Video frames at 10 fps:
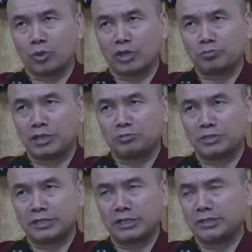What I'm
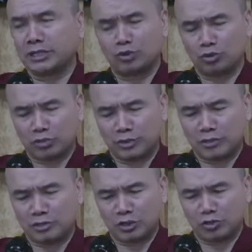seeing, they are not
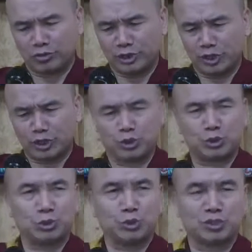really true.